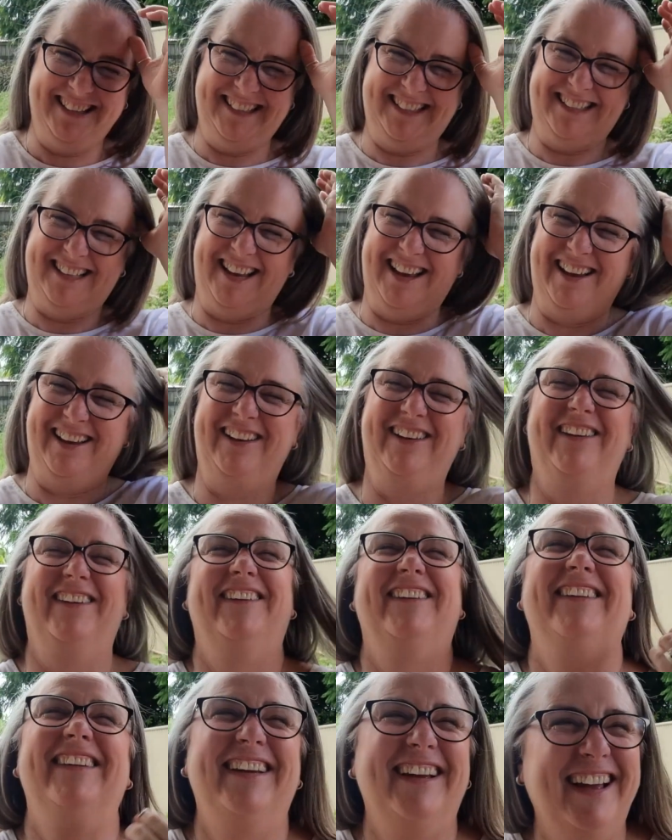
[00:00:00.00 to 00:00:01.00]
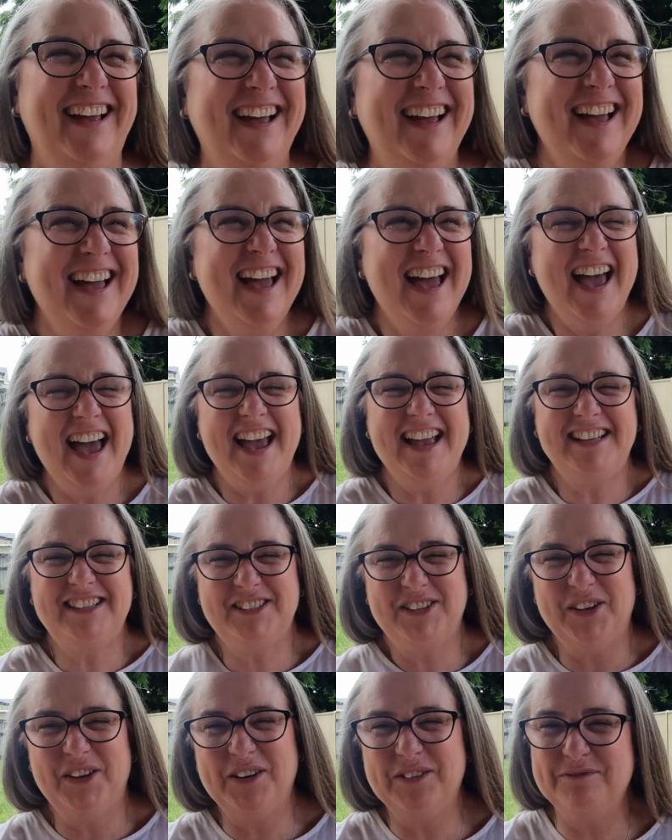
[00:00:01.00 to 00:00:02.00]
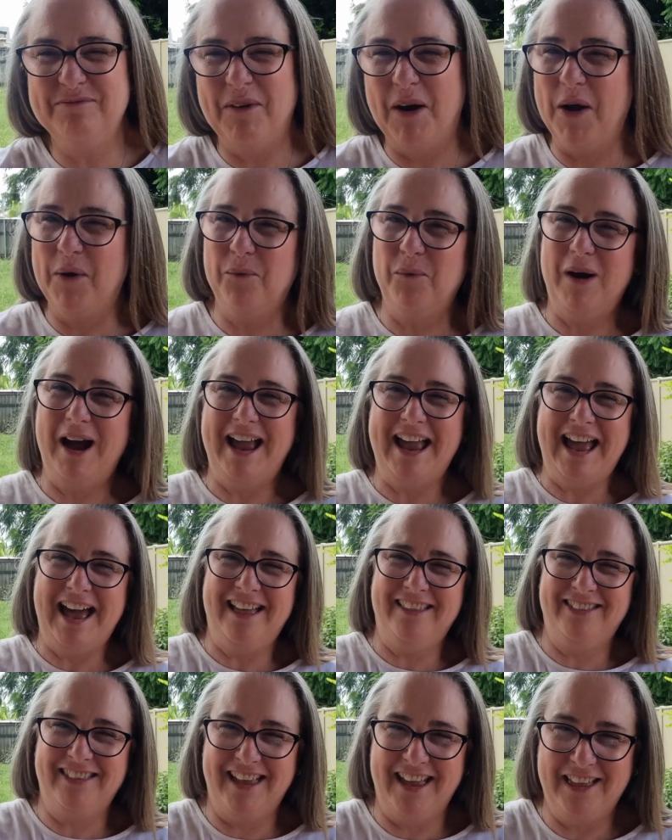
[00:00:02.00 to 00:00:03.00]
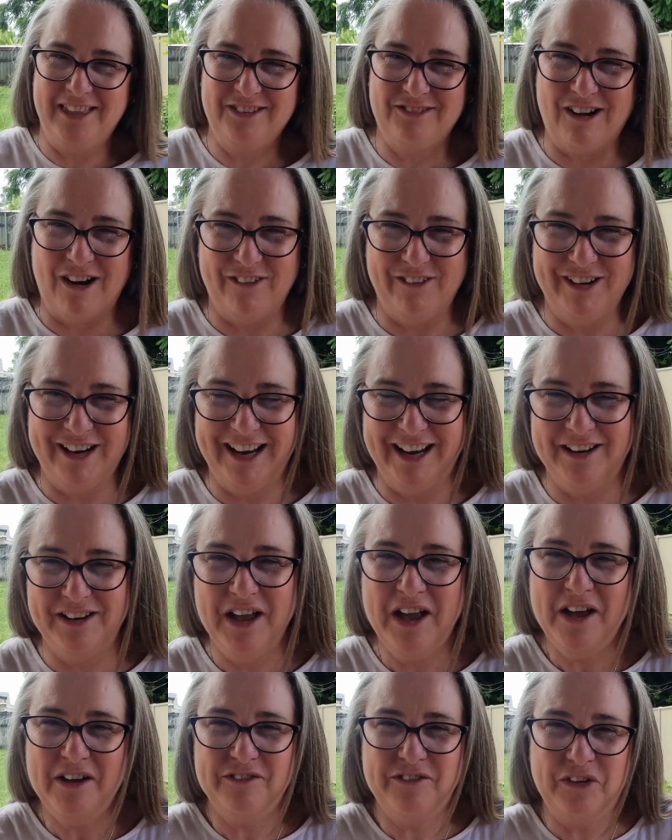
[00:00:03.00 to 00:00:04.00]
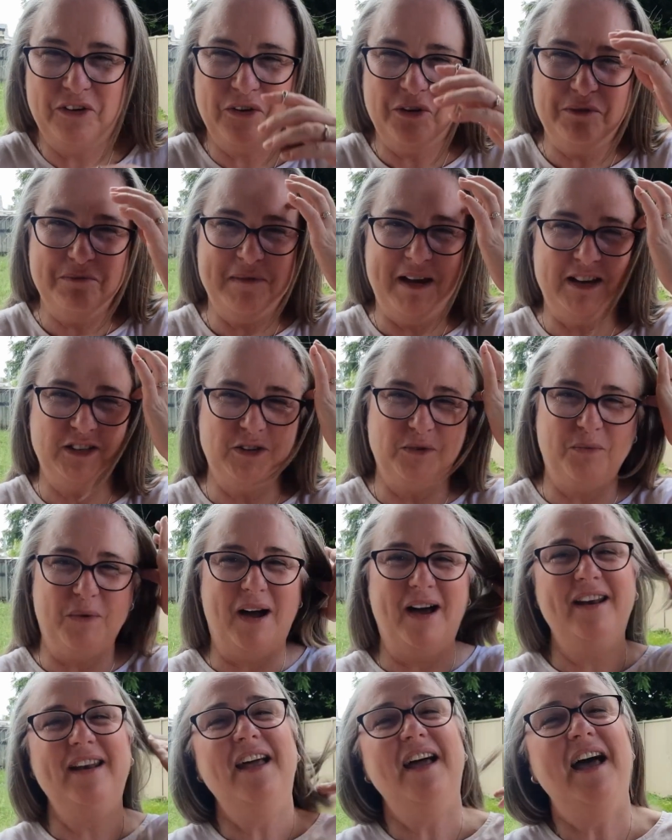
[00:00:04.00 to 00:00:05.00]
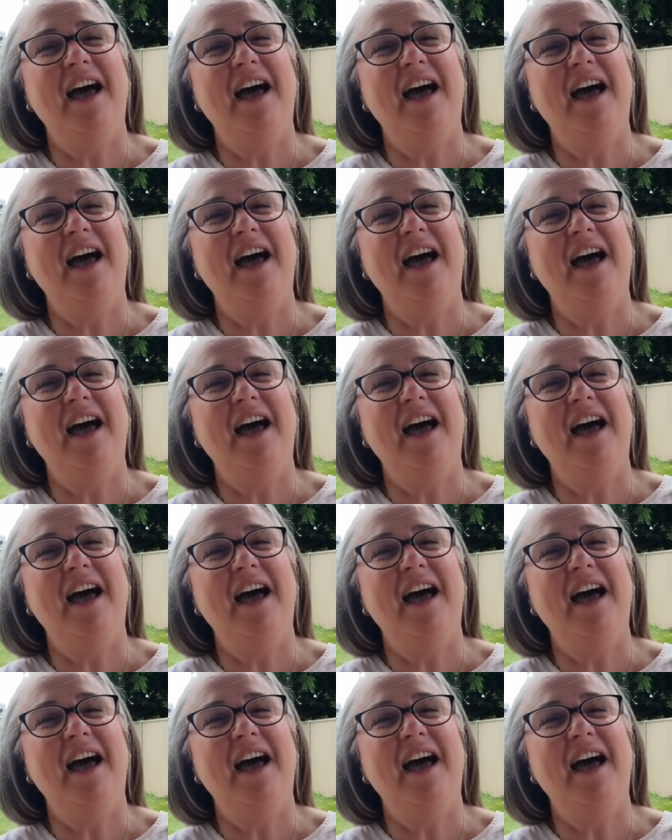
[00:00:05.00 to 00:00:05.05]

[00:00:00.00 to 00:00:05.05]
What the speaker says: So it's sort of my way out there, throw it in for good measure one.